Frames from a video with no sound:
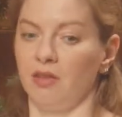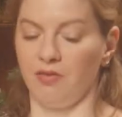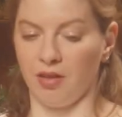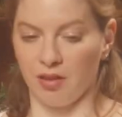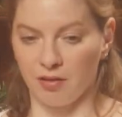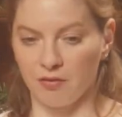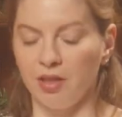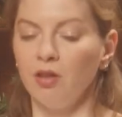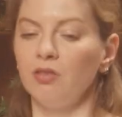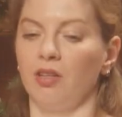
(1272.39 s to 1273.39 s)
the feeling of
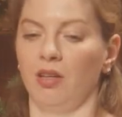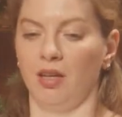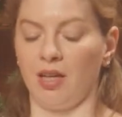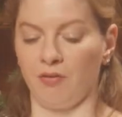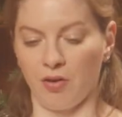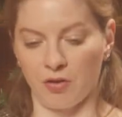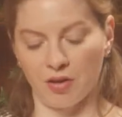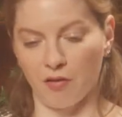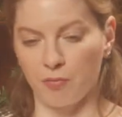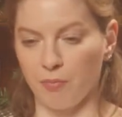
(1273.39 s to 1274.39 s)
guilt and giving
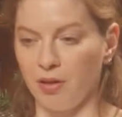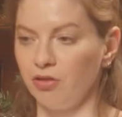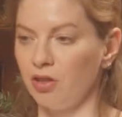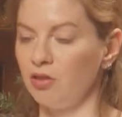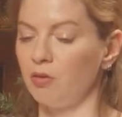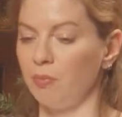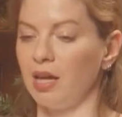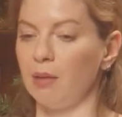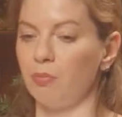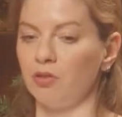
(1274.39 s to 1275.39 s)
yourself permission to
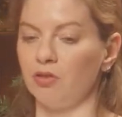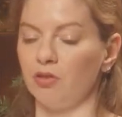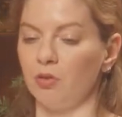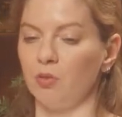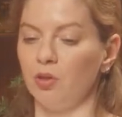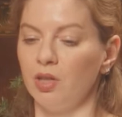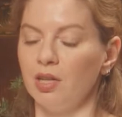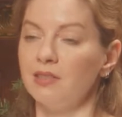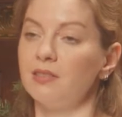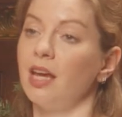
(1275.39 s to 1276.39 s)
be able to
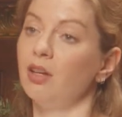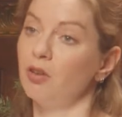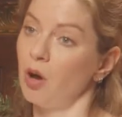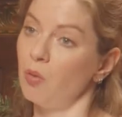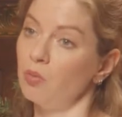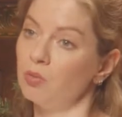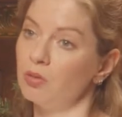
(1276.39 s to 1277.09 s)
say no,